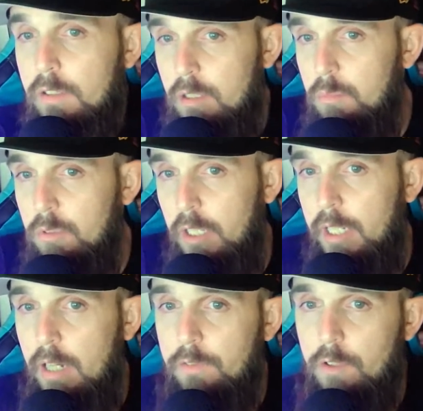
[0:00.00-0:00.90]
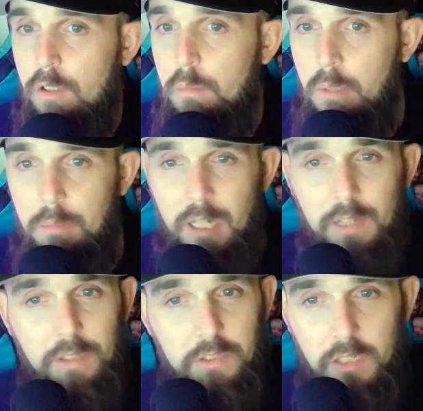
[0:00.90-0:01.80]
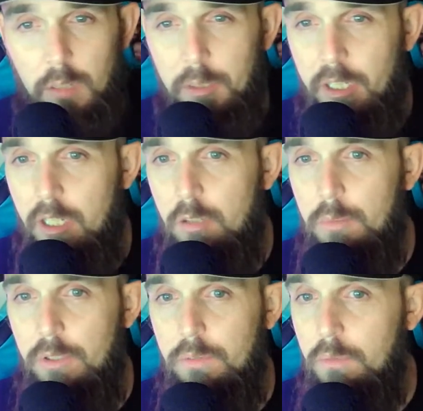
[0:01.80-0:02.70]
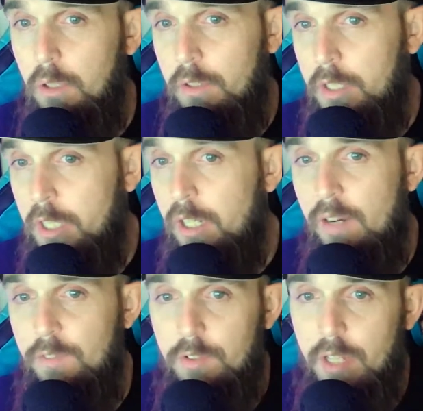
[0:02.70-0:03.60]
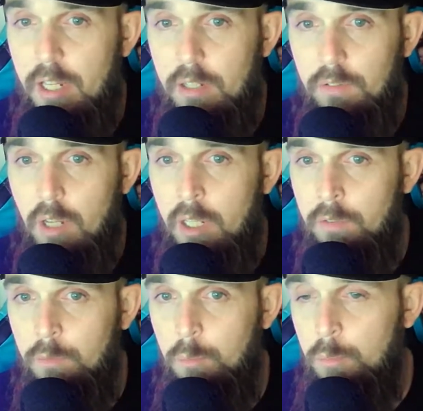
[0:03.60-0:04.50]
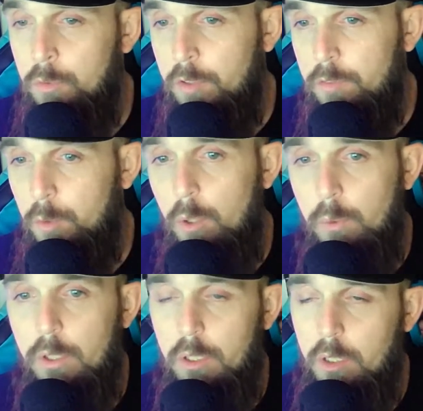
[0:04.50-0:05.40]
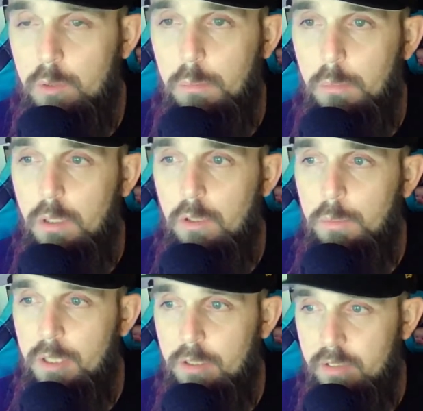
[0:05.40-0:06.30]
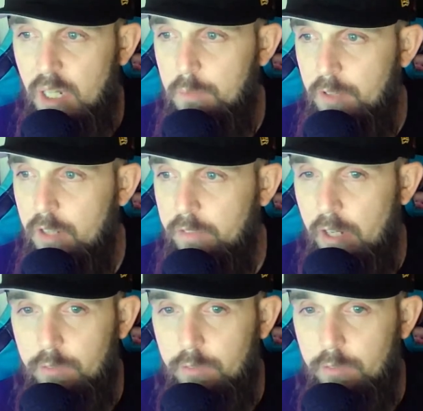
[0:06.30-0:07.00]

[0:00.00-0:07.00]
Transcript: It seems like, after maybe not this coming year, but the year after that, and moving forward, he'll be in the top 5